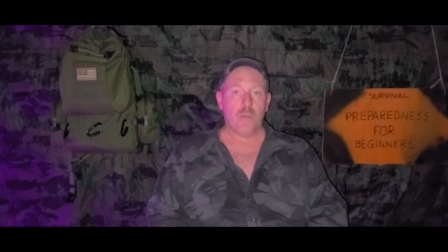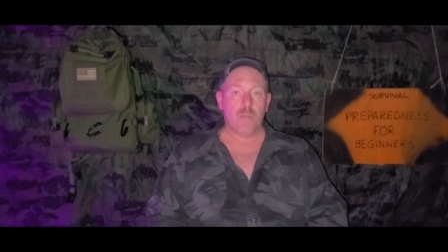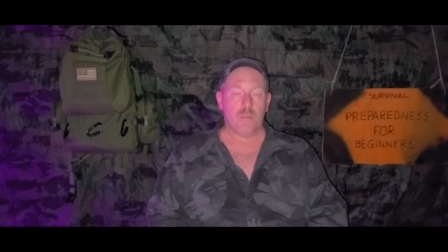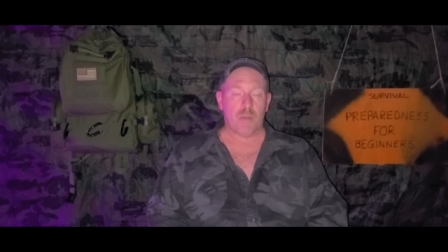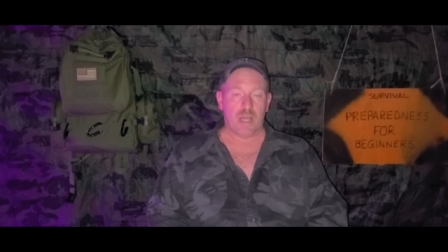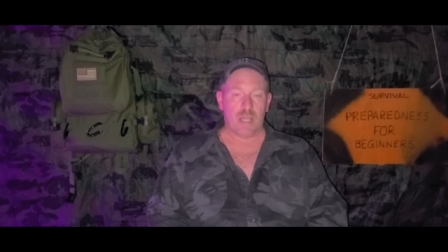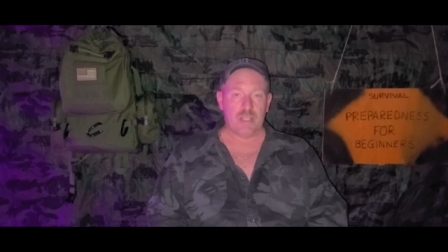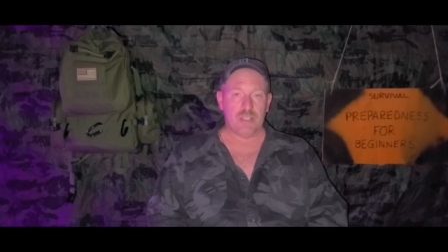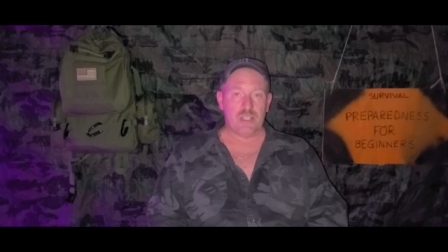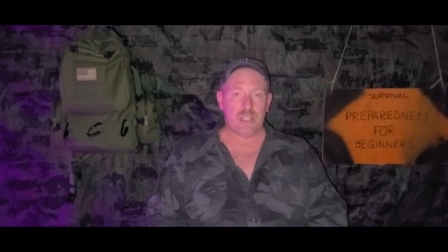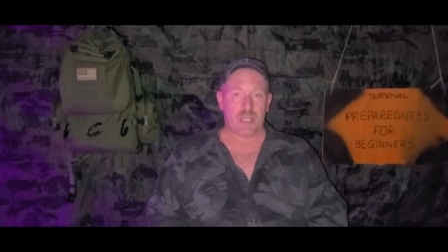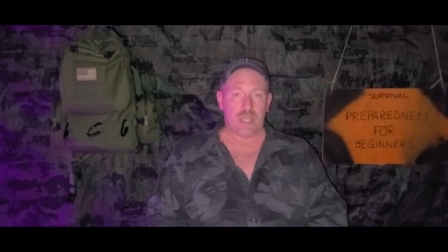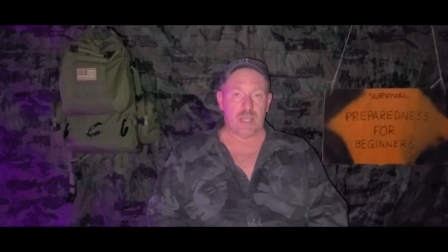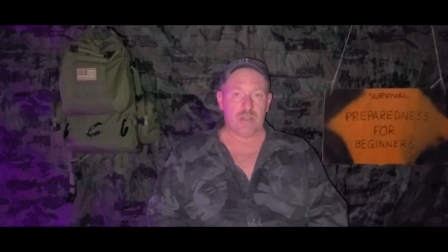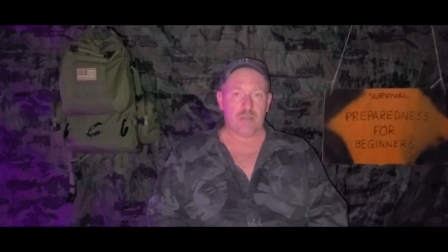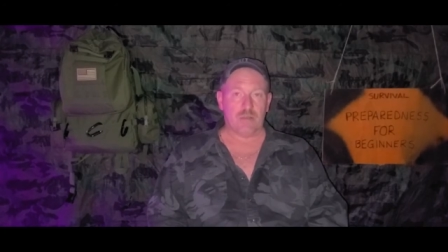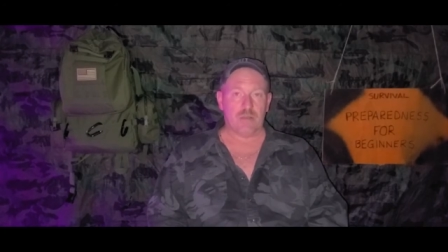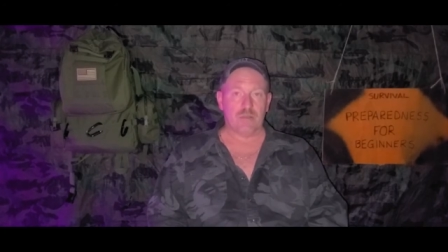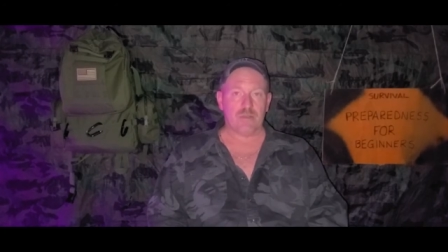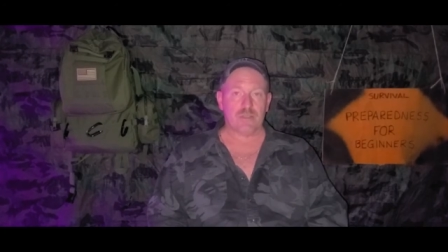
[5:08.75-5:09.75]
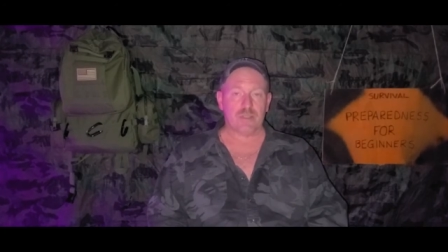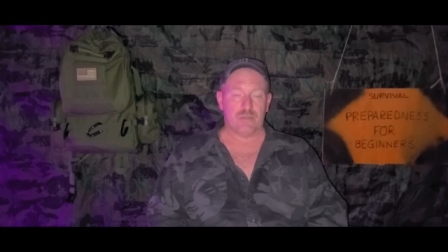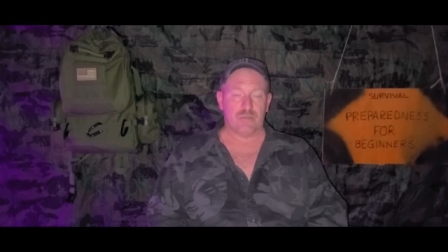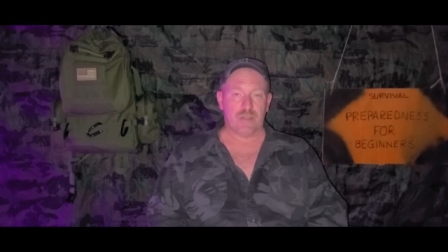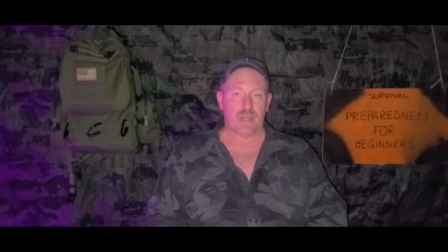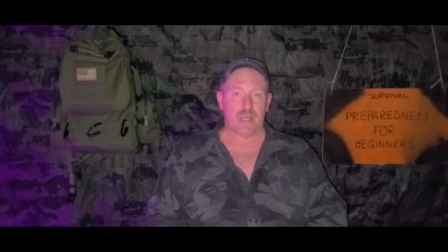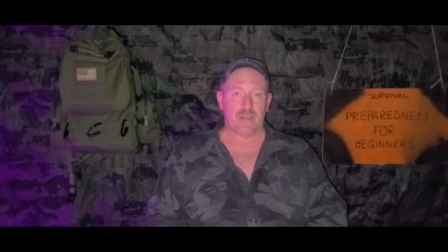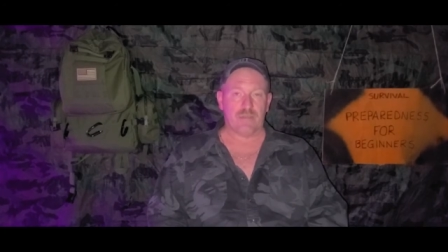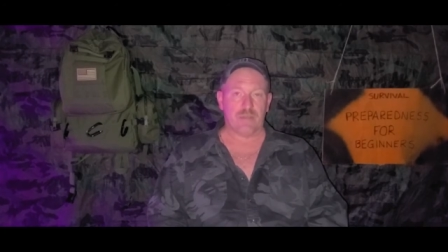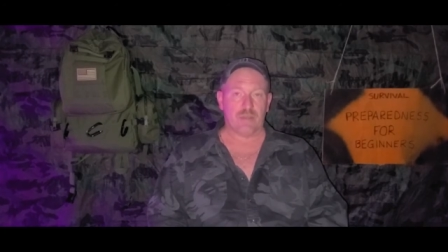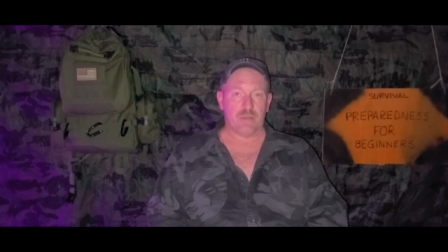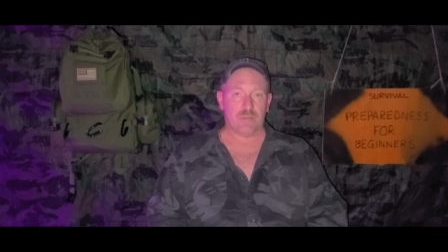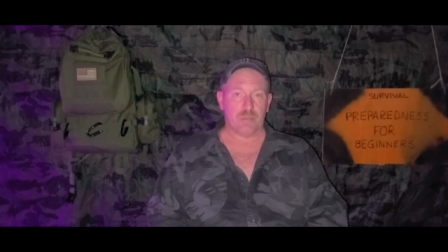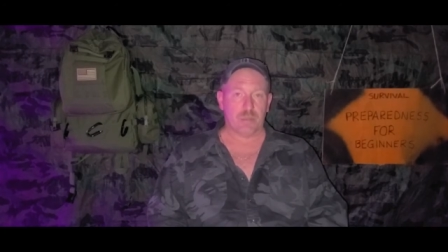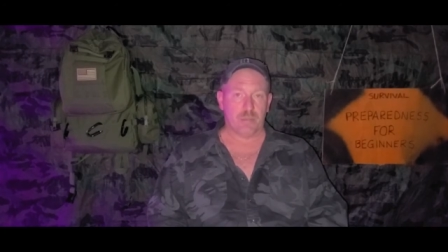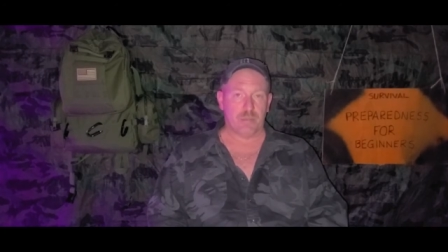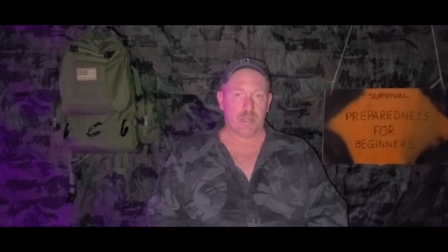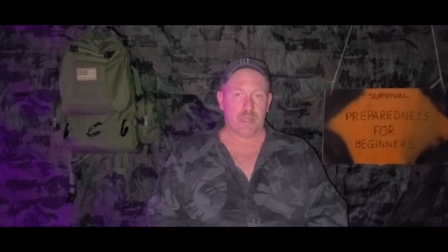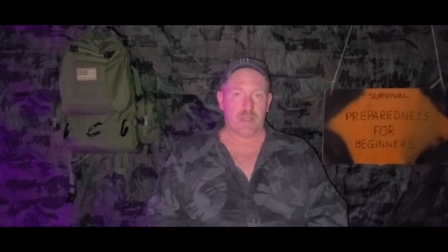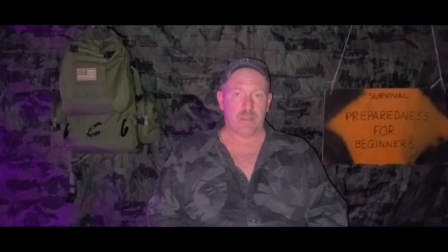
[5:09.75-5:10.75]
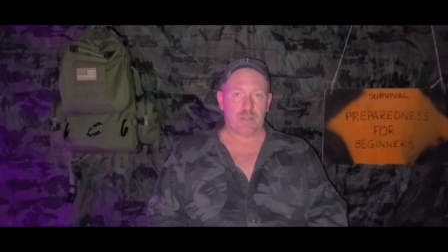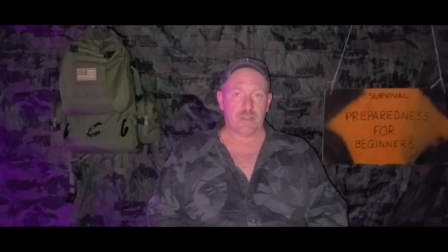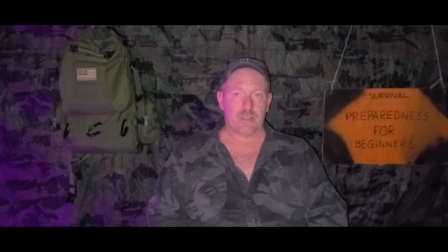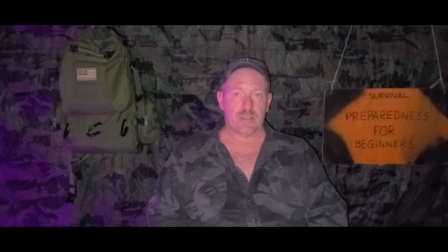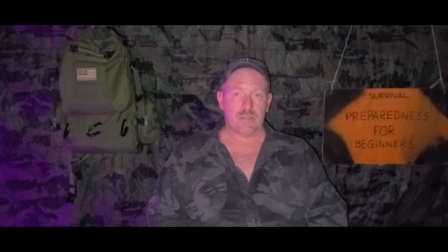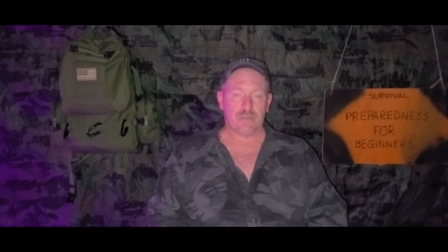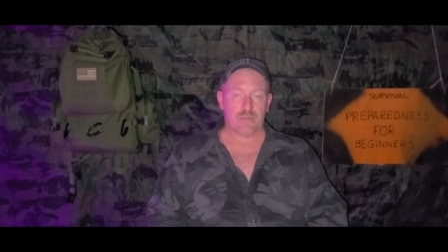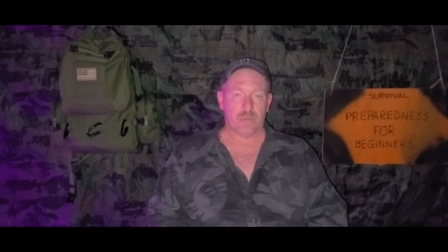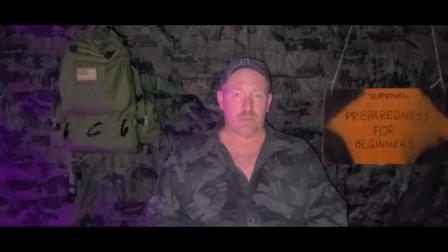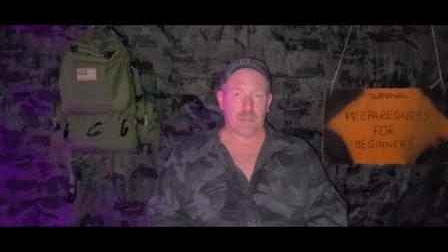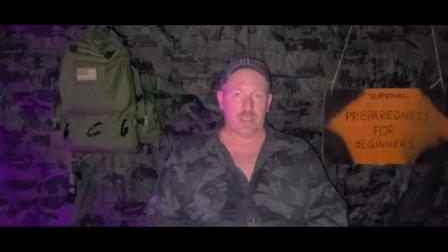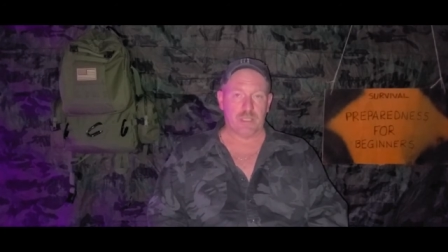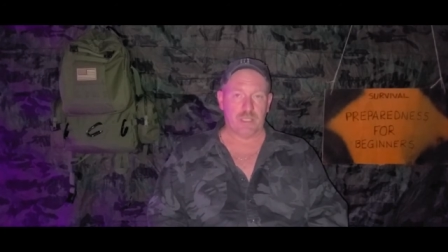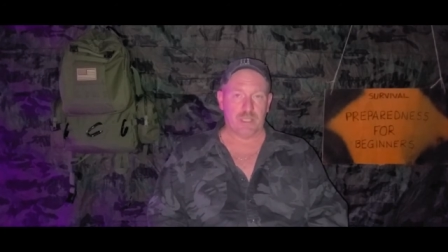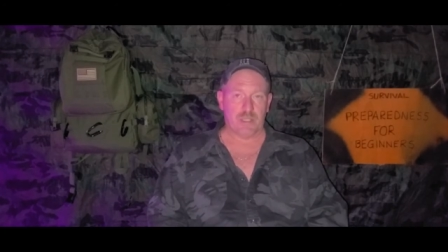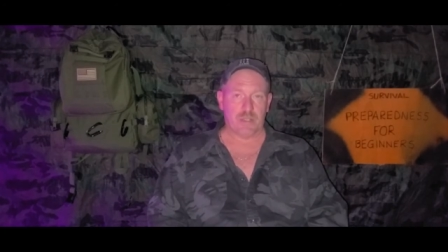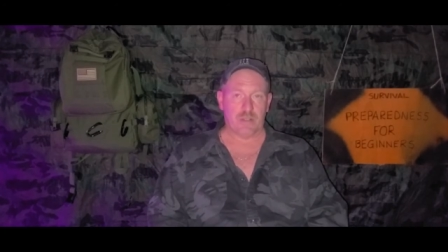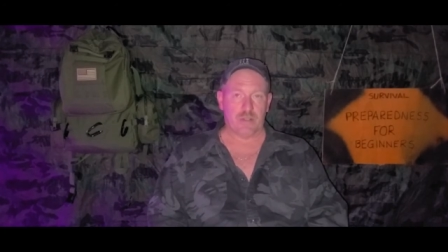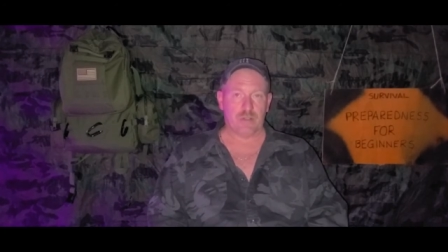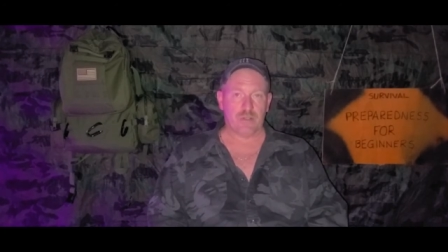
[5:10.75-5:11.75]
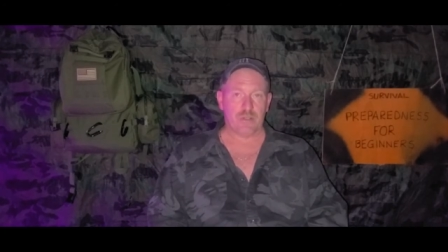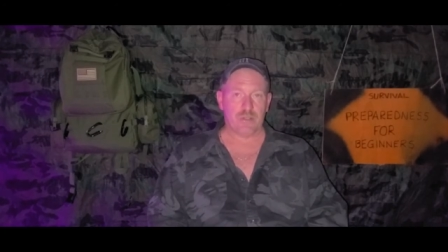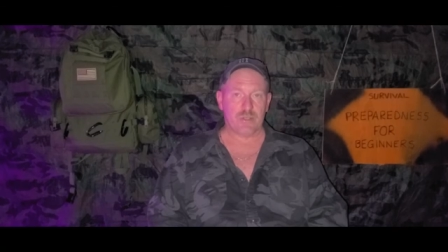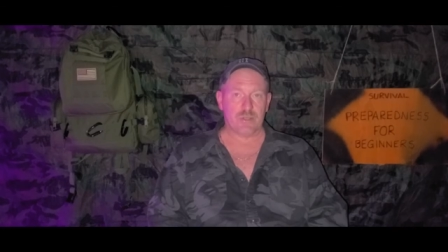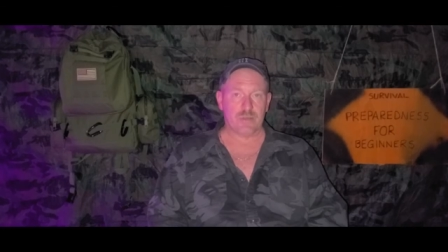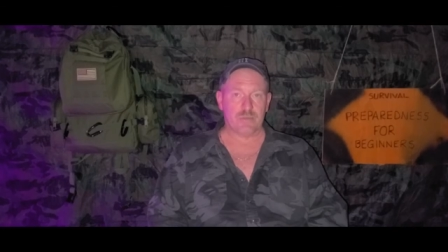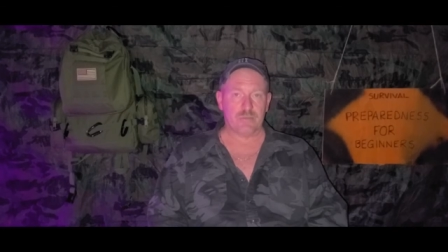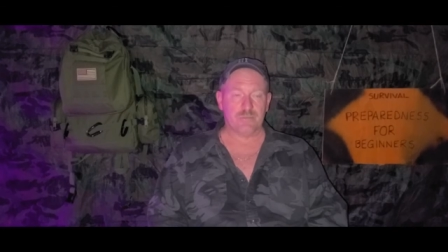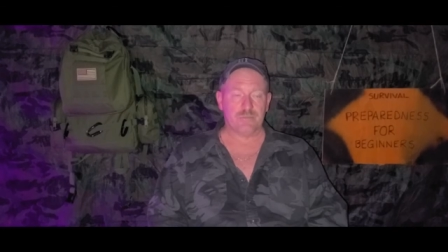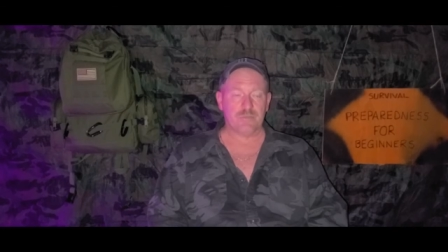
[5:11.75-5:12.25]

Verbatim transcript: my channel, Survival Preparedness for Beginners,